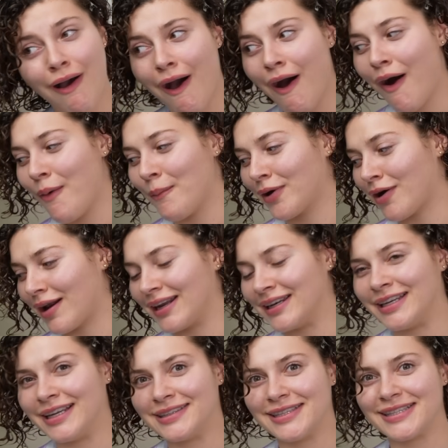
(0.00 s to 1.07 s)
Oh my God, I
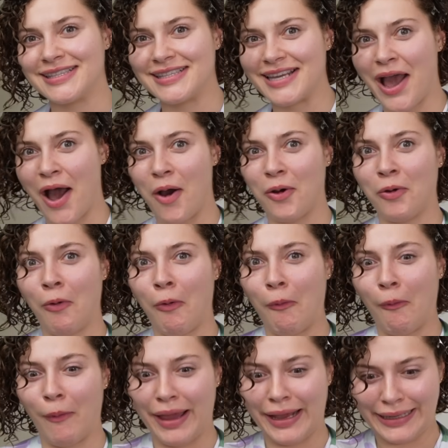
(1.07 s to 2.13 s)
need to see how
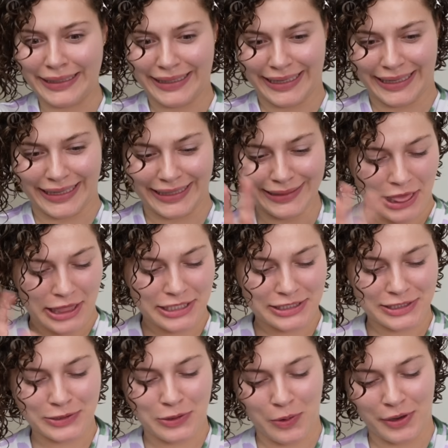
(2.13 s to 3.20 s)
quickly this
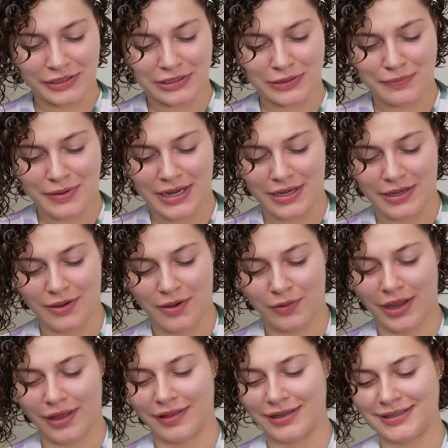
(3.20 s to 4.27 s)
is going to be.
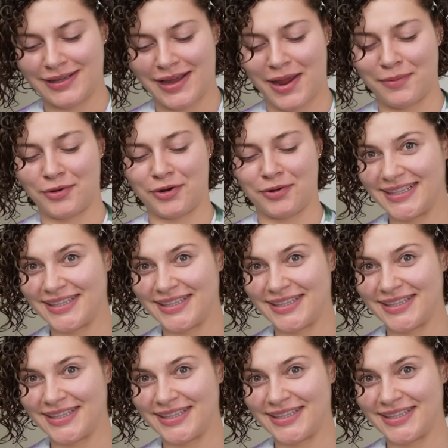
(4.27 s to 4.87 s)
Okay, let's time her.